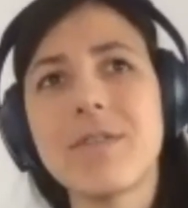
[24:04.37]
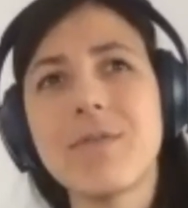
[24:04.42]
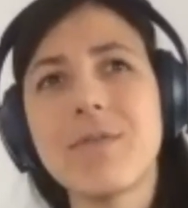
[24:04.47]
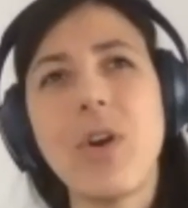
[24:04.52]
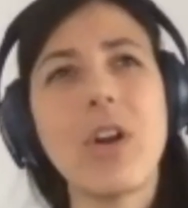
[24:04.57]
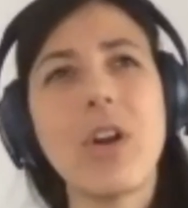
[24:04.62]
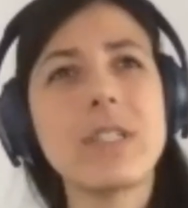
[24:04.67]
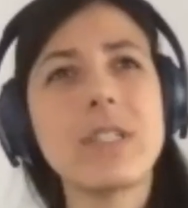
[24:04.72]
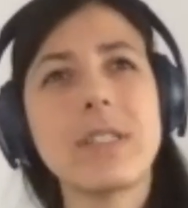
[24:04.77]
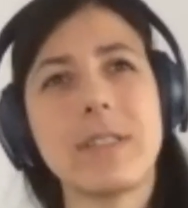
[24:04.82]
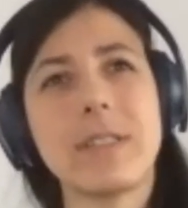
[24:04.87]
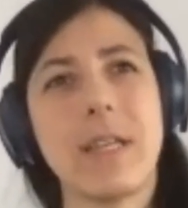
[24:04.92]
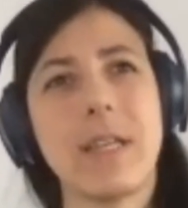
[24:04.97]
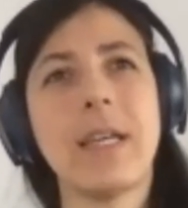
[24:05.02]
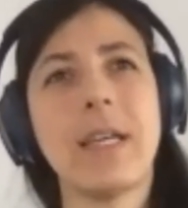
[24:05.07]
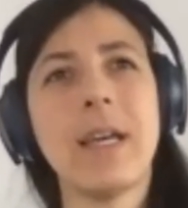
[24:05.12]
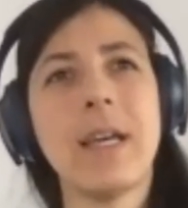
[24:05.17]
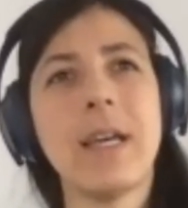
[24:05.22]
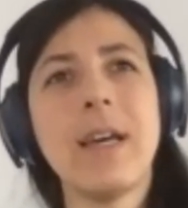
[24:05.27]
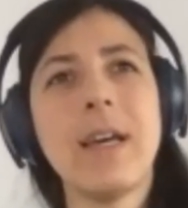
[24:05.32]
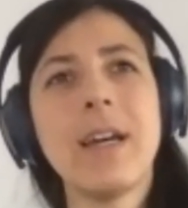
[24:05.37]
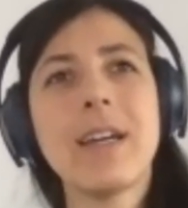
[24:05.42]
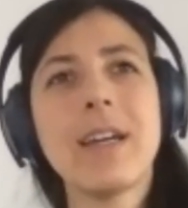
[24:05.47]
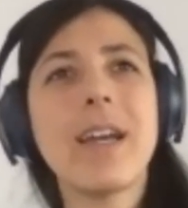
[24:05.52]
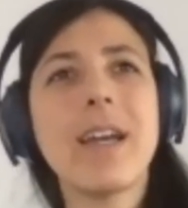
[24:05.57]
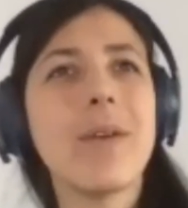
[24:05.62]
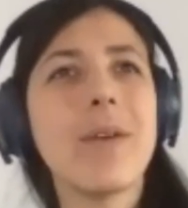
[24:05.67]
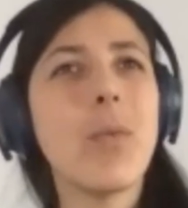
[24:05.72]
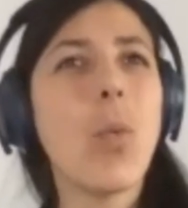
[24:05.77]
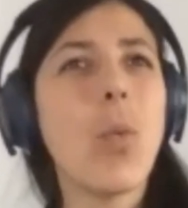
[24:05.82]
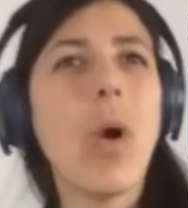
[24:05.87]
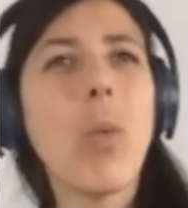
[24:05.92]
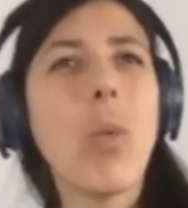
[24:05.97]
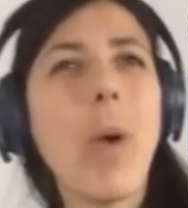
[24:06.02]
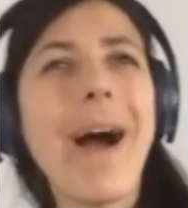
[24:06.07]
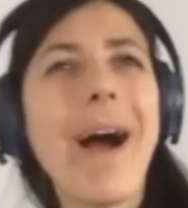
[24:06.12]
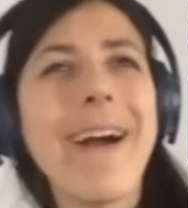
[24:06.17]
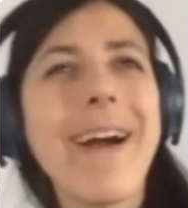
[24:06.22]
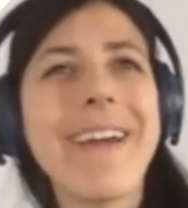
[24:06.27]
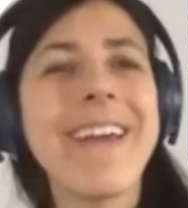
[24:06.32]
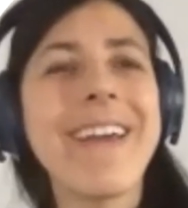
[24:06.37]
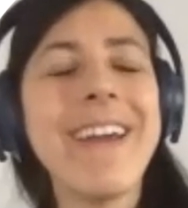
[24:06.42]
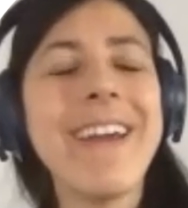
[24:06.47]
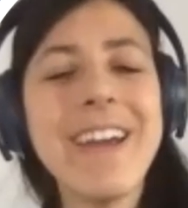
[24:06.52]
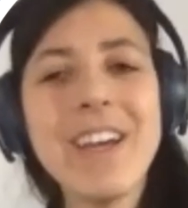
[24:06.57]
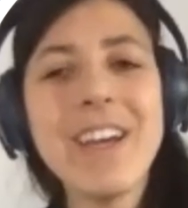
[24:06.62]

For us, it's like, okay, why?